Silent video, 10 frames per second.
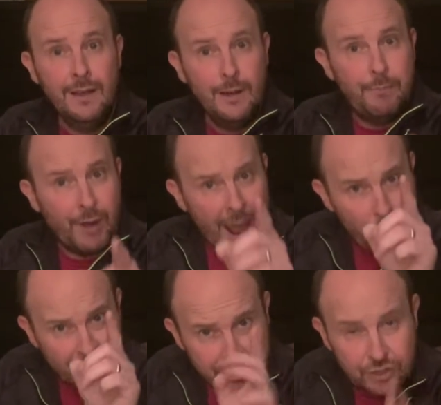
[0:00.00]
But I
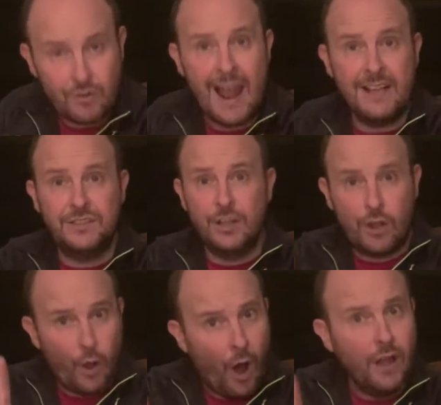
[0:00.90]
want to stress that
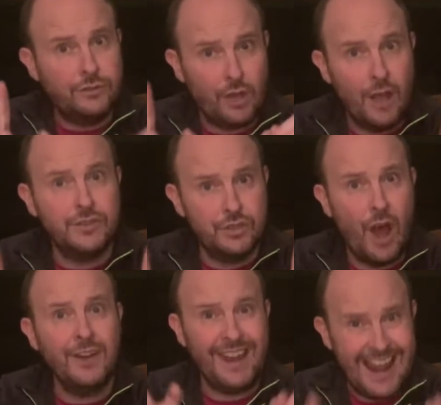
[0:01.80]
God does
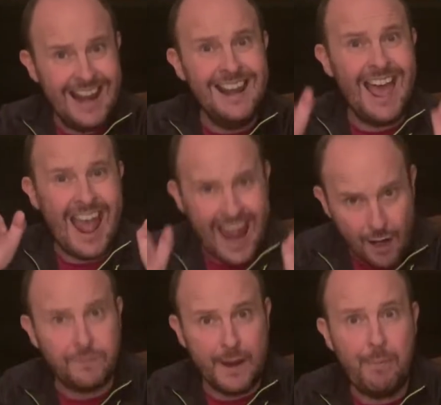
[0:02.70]
not heal
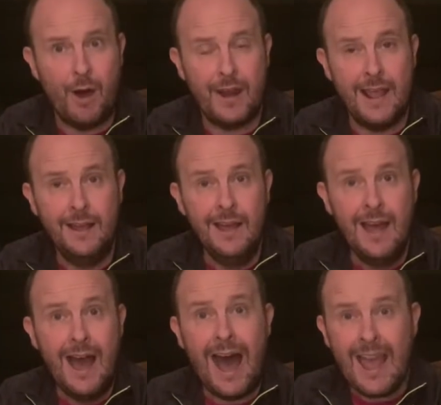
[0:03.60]
everybody.
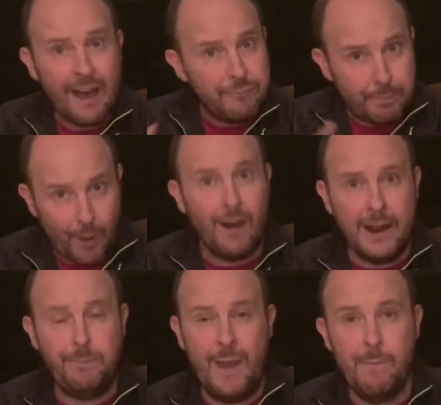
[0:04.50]
I have
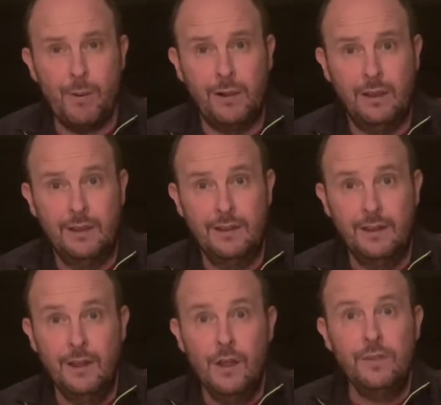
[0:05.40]
buried people
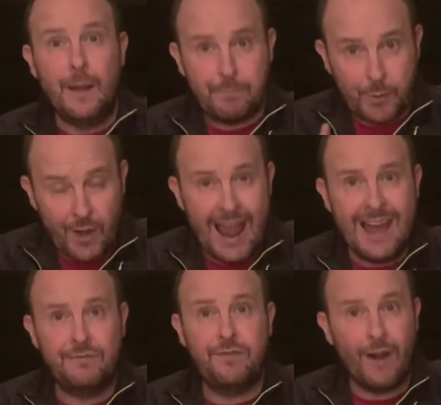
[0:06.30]
that
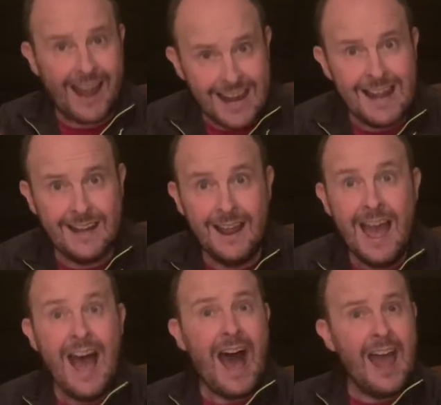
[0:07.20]
prayed for healing.
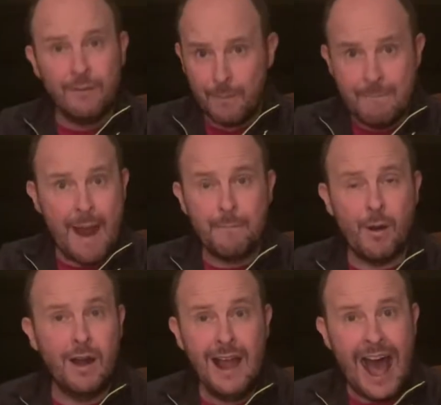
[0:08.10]
I
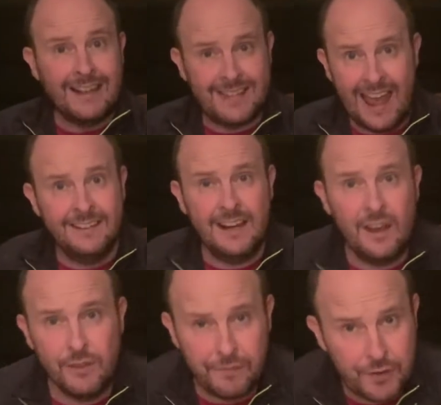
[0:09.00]
remember attending
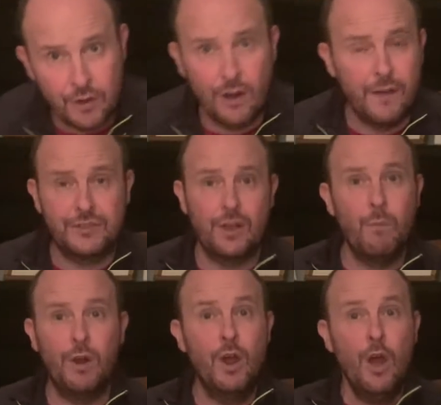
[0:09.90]
the funeral of someone